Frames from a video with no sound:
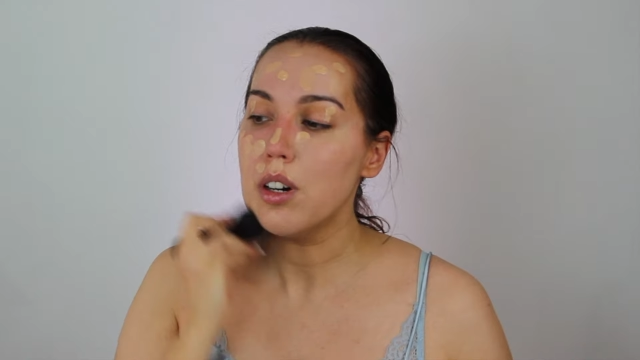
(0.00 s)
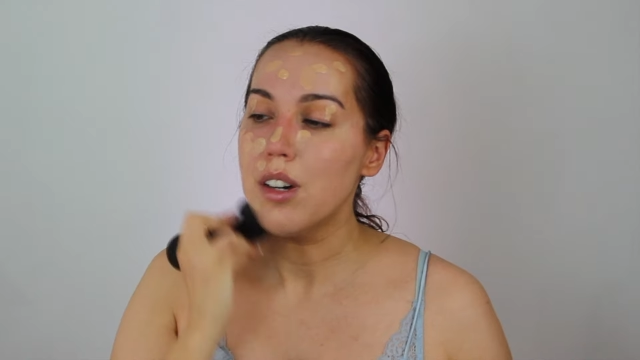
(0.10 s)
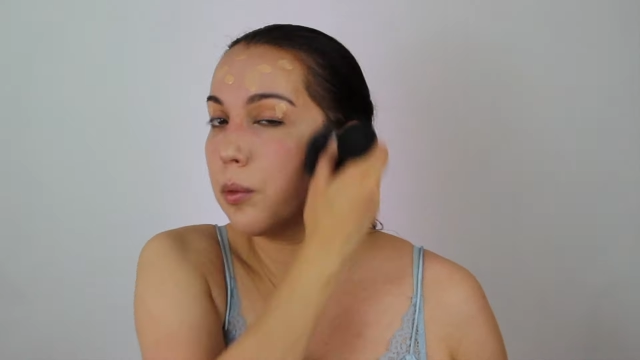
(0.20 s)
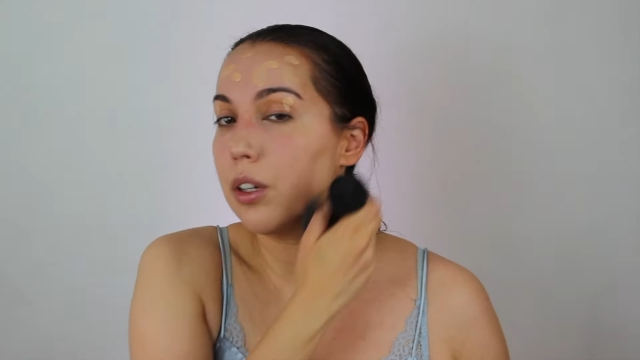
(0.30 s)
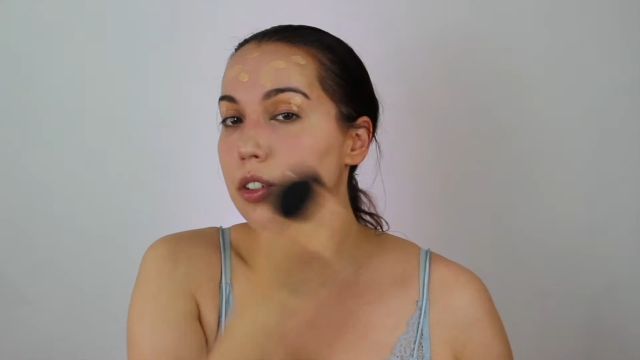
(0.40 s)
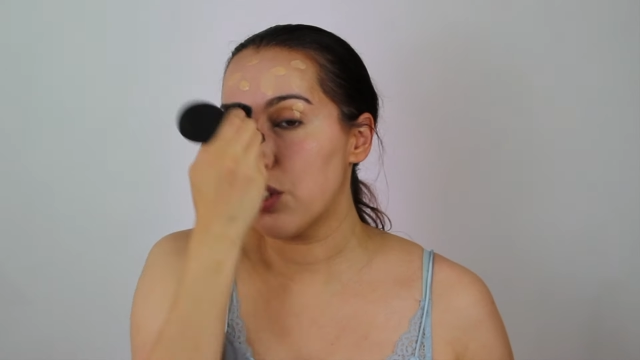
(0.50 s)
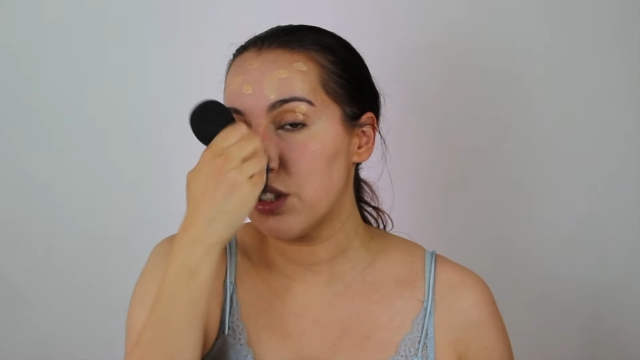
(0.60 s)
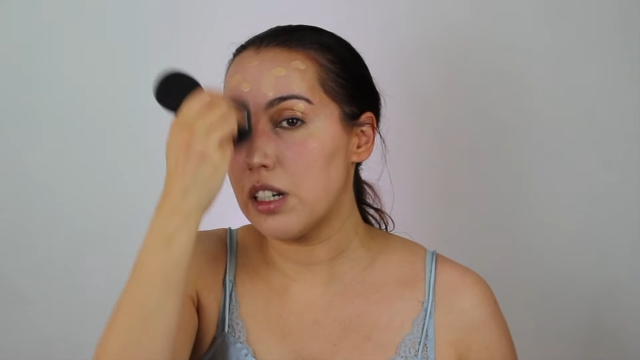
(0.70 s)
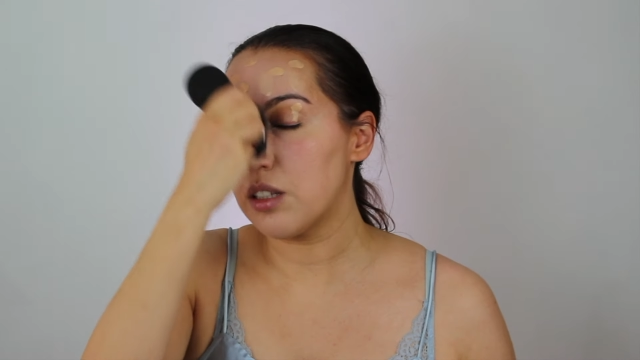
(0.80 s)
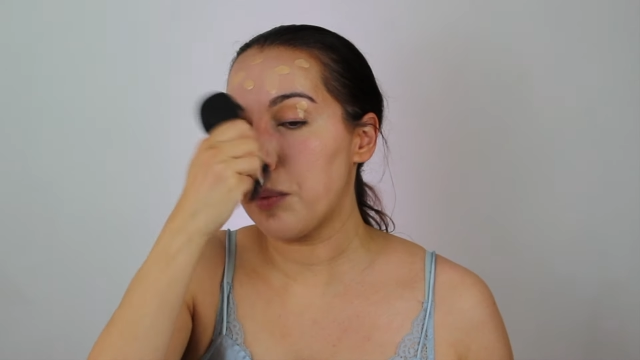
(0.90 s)
But you can just use
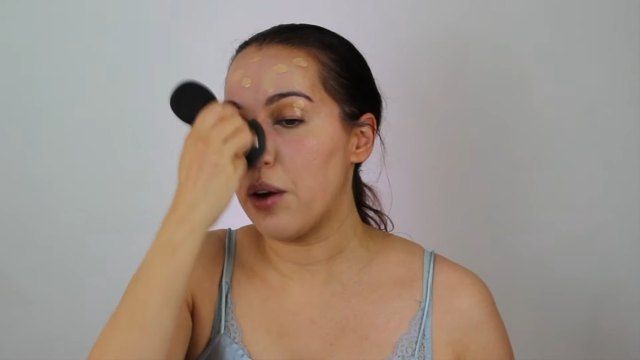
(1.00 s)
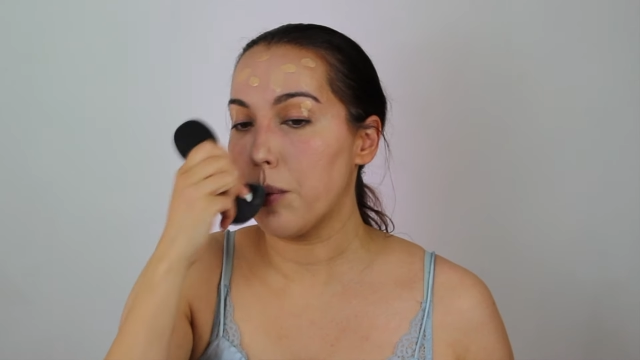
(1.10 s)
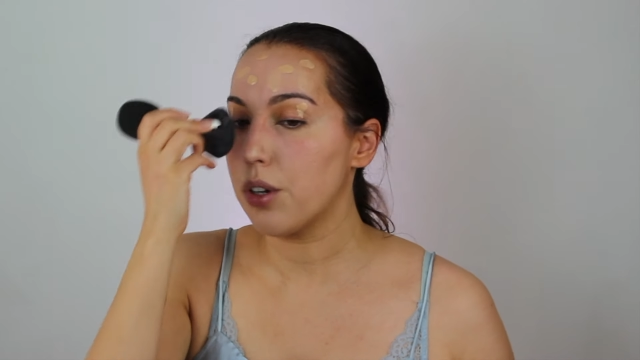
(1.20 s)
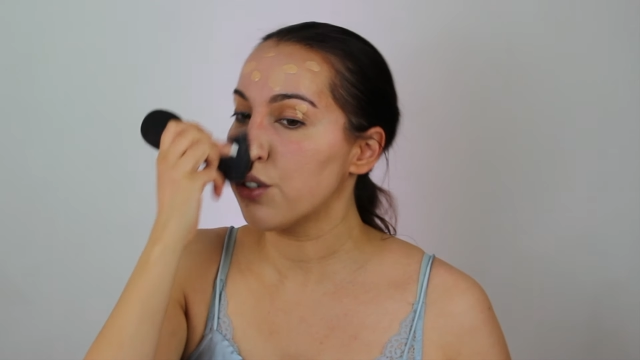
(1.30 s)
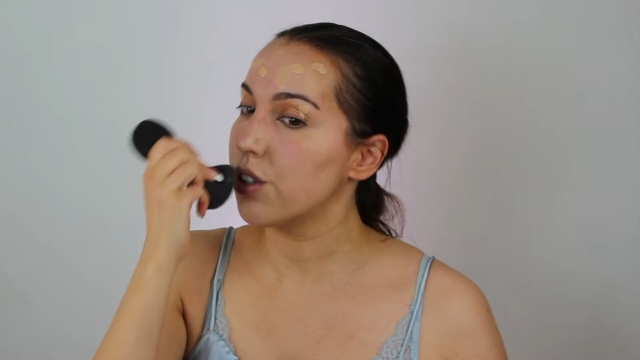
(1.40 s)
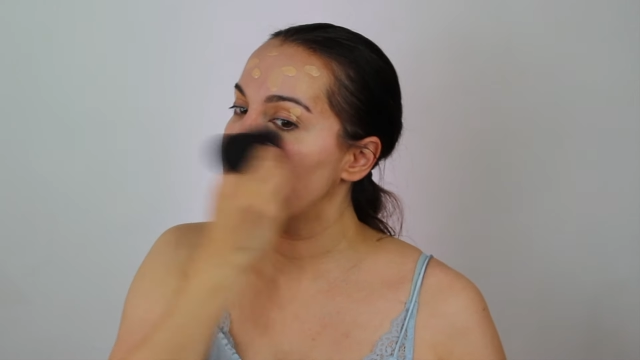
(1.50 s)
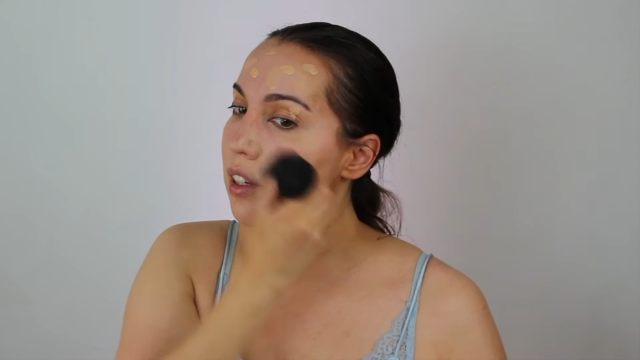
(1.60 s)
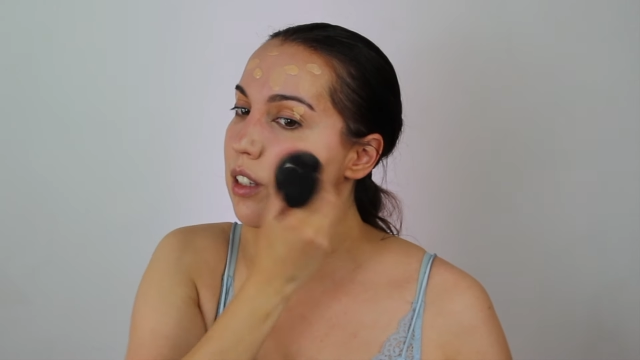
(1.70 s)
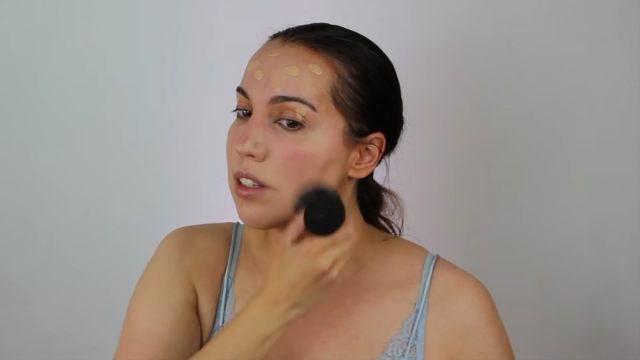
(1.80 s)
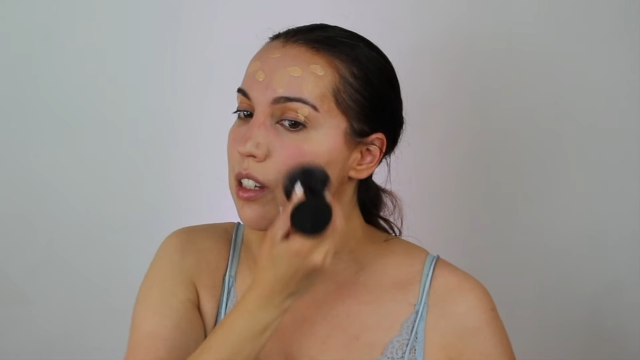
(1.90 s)
a dense powder brush to do
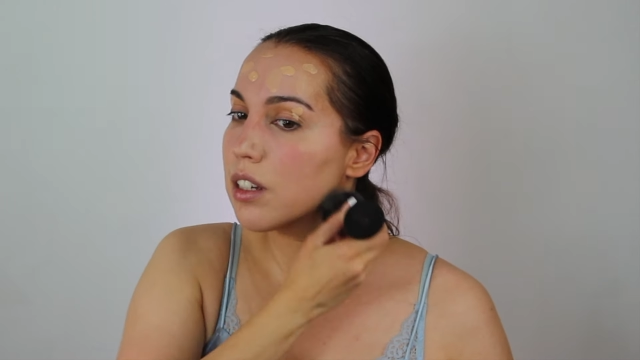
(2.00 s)
this.